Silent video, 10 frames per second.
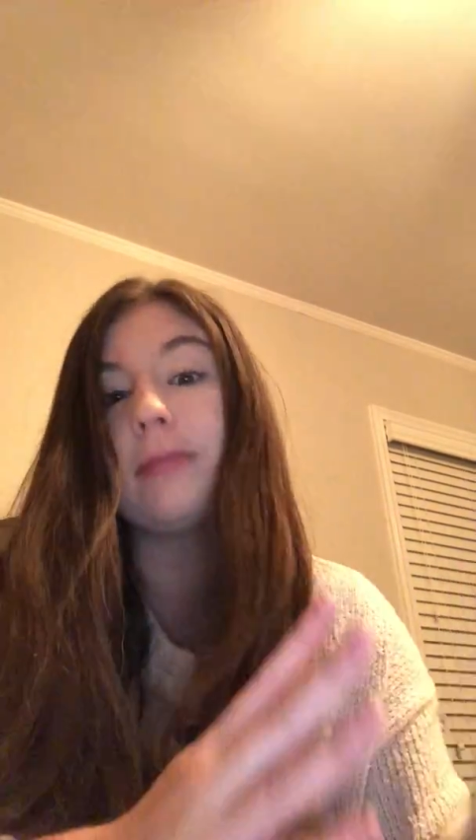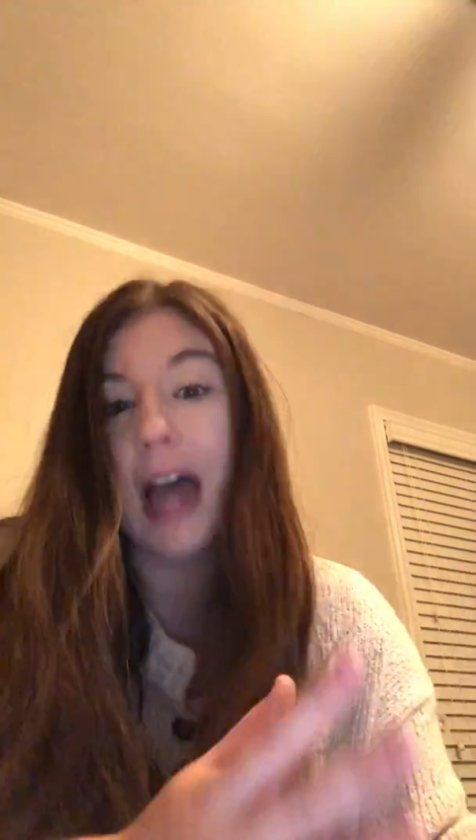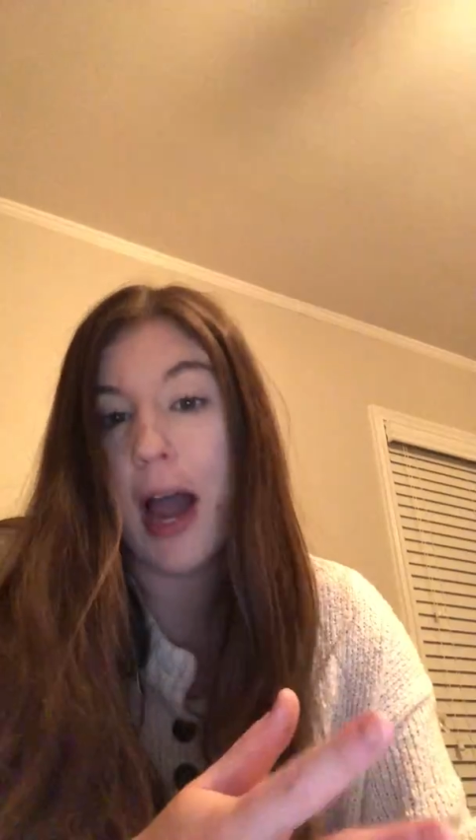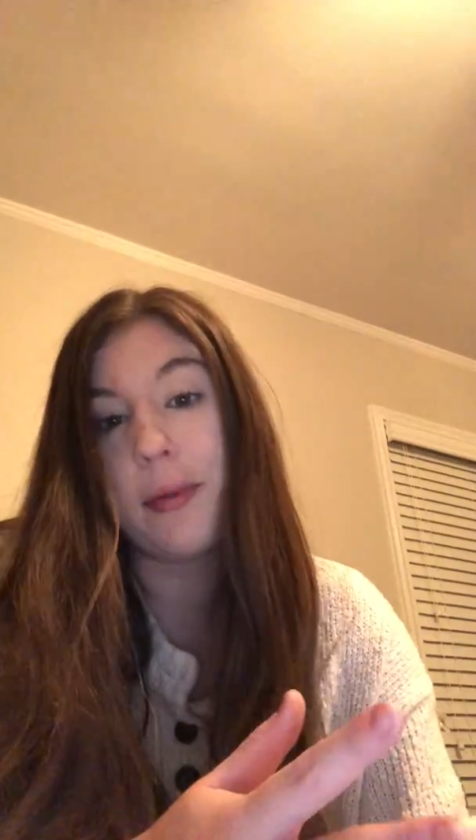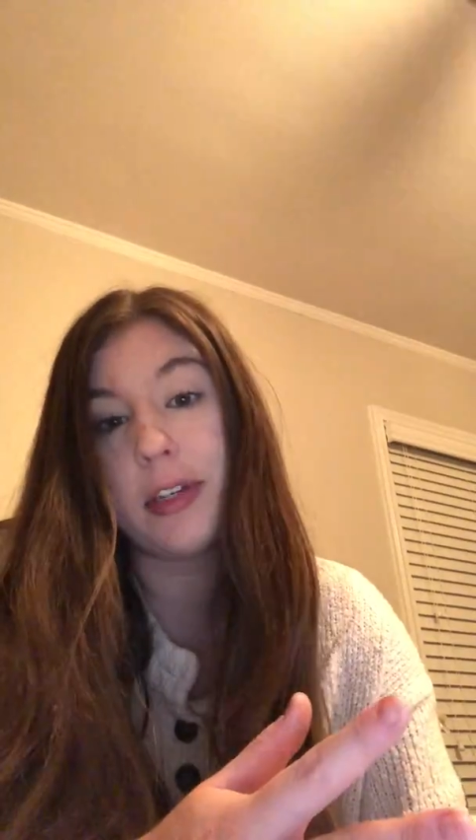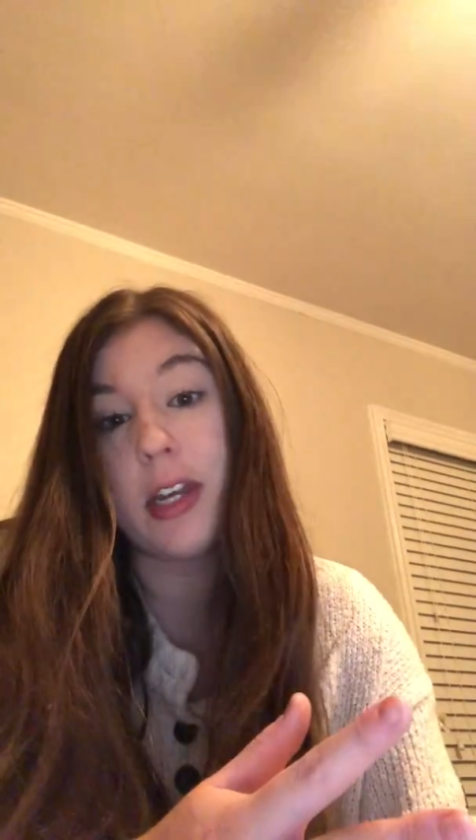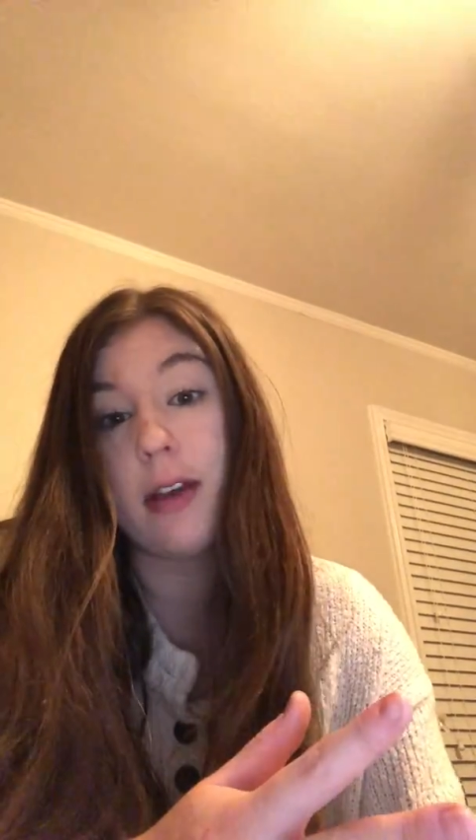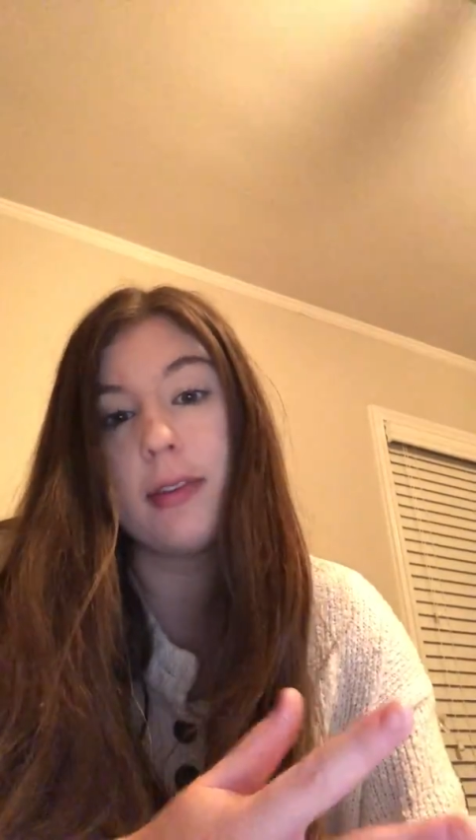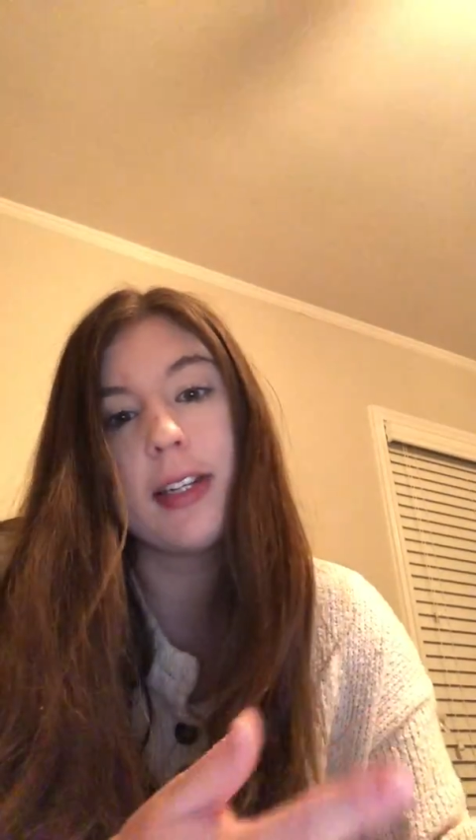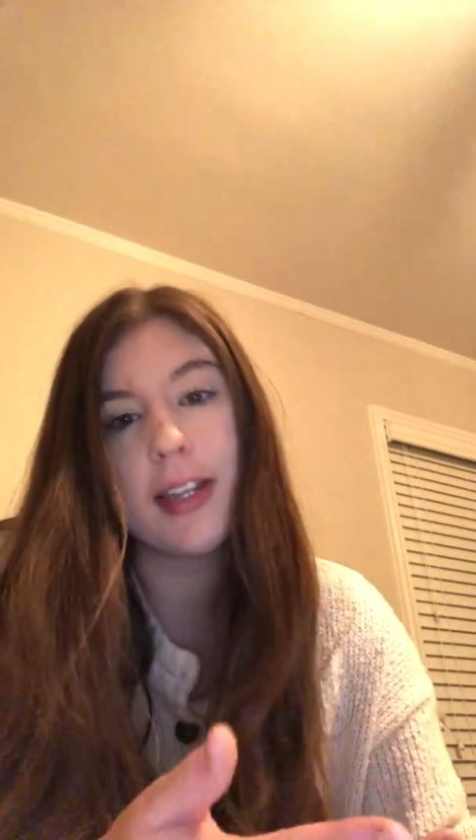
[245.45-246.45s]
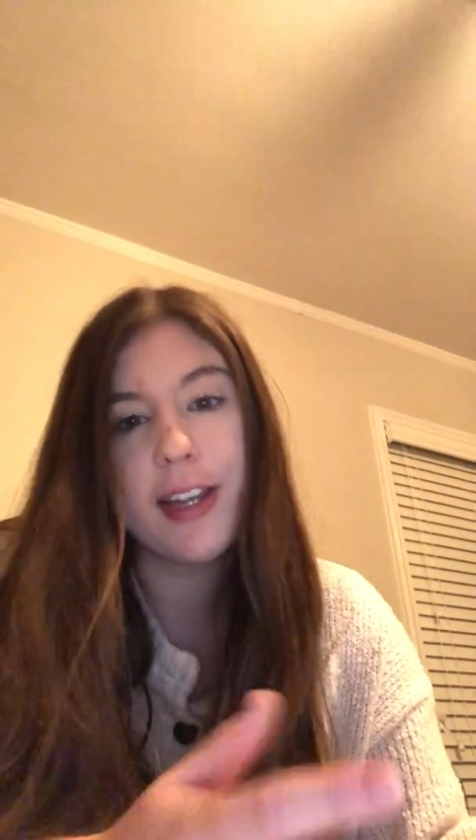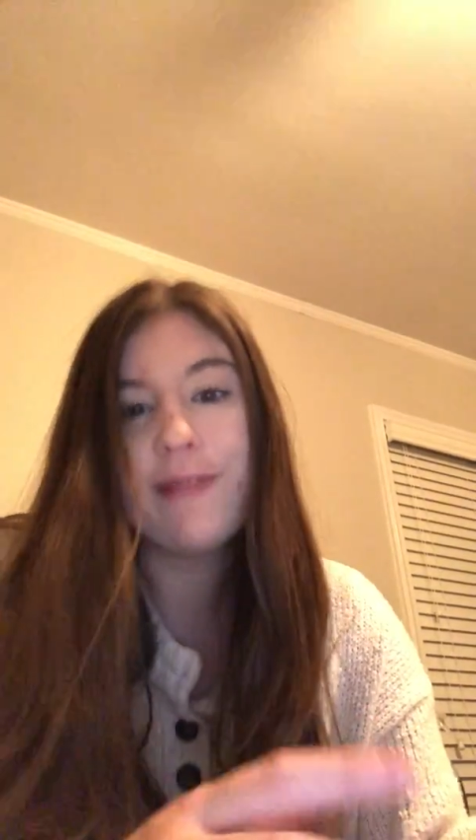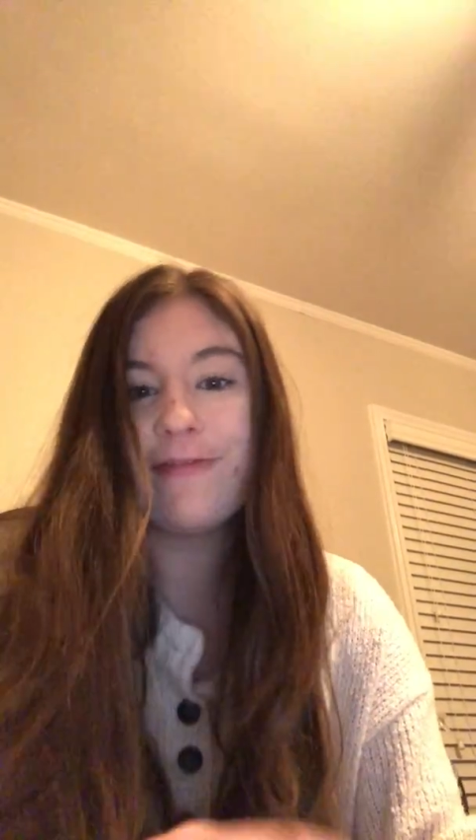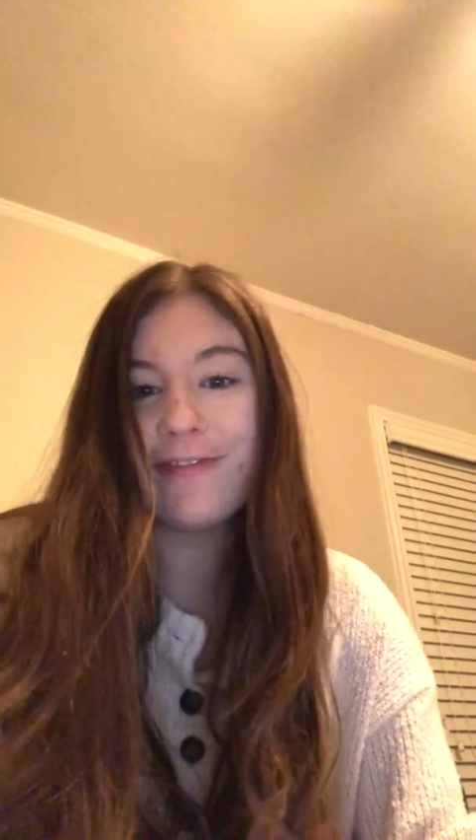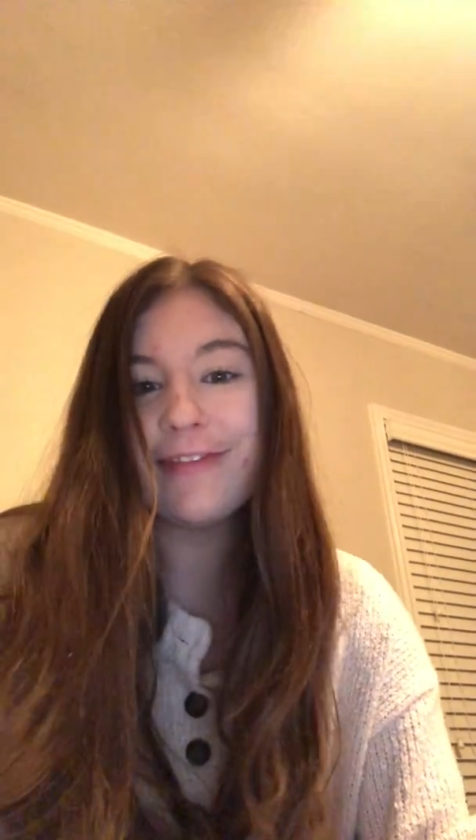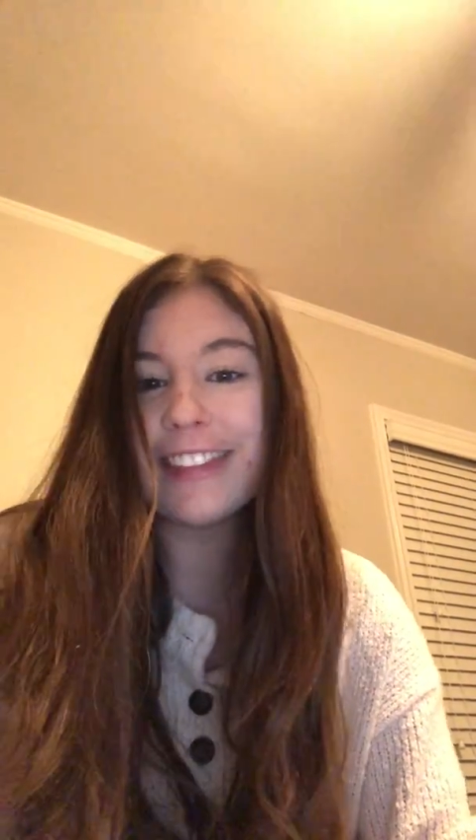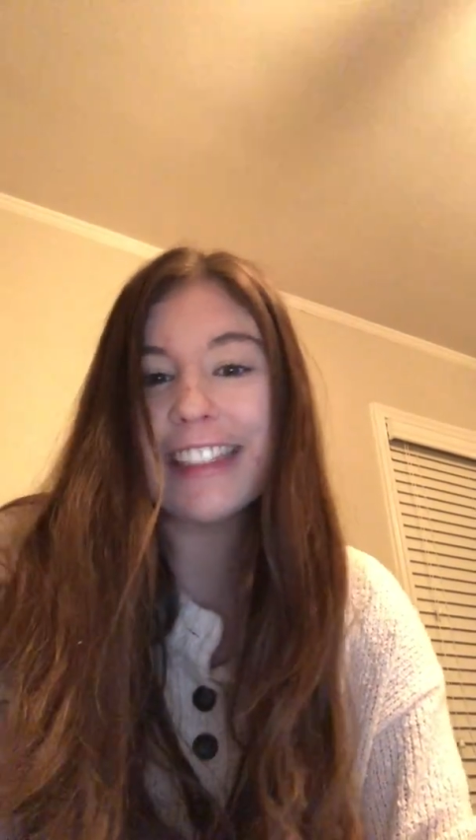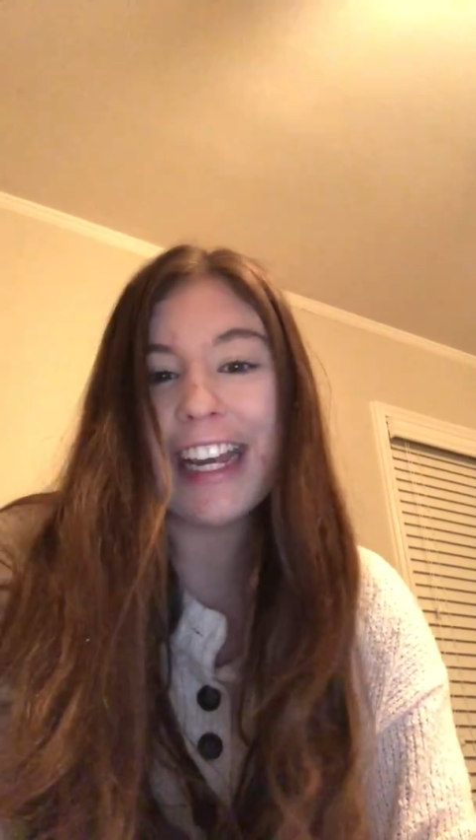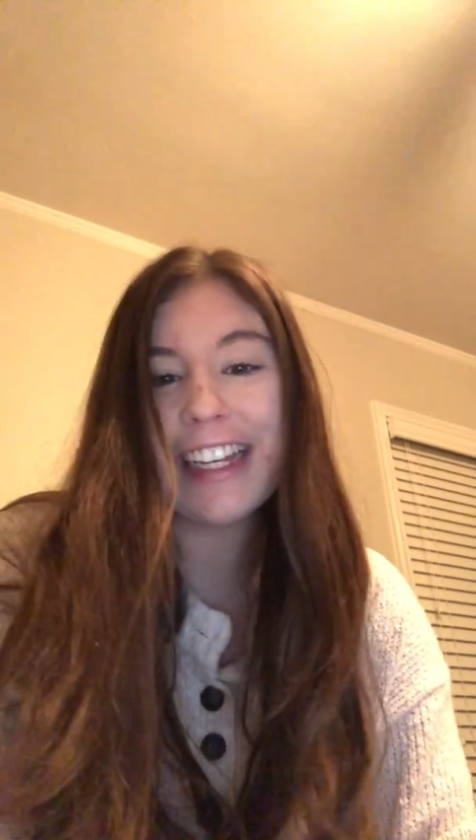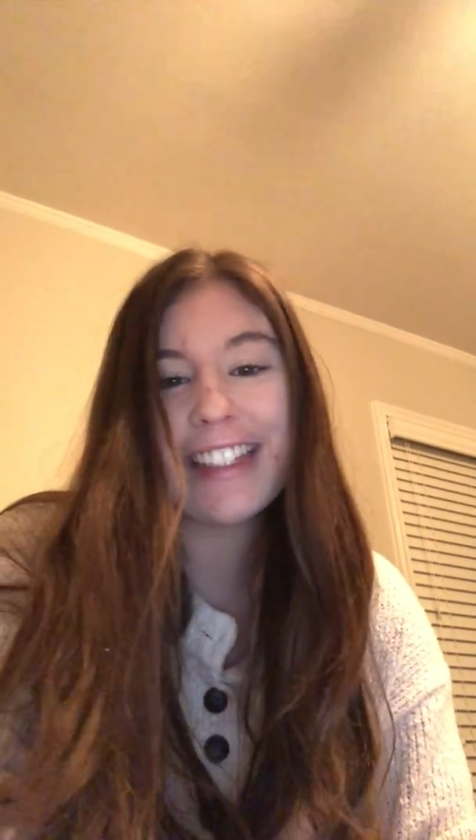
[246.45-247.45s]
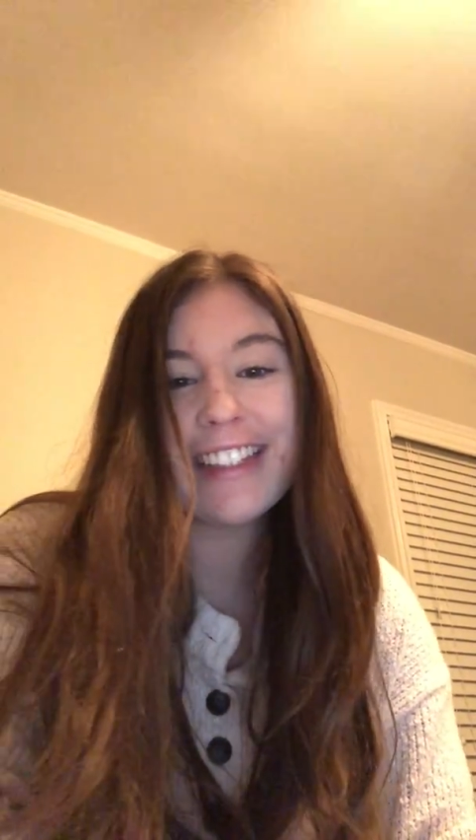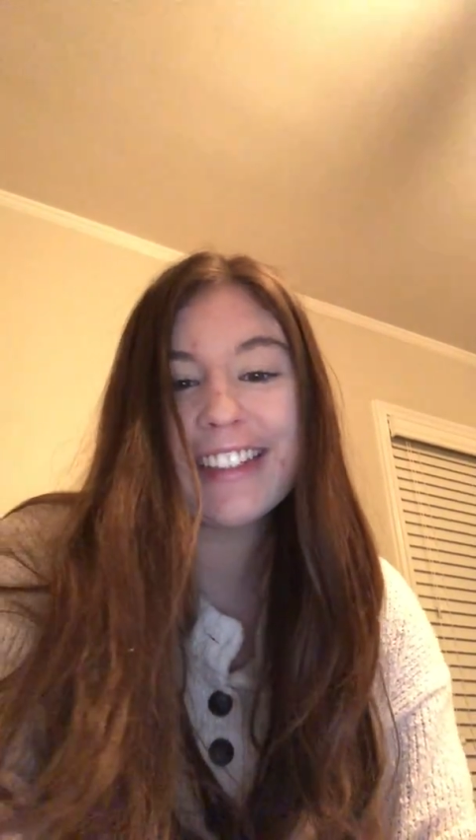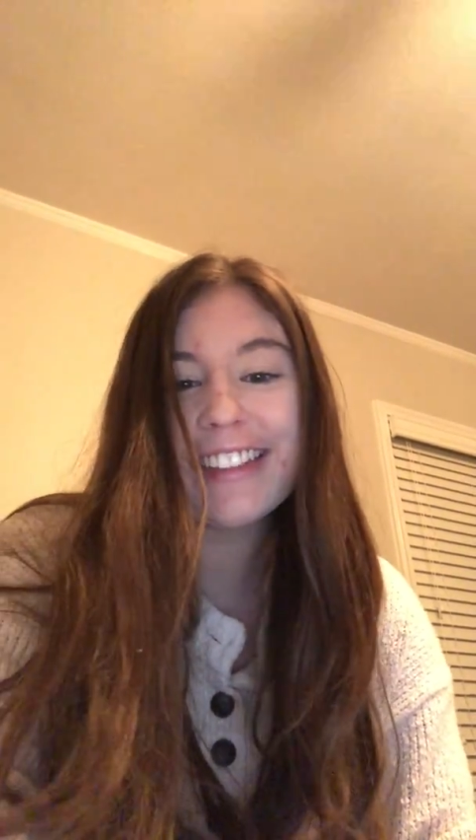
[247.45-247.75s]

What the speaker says: I would know what to do. Thanks.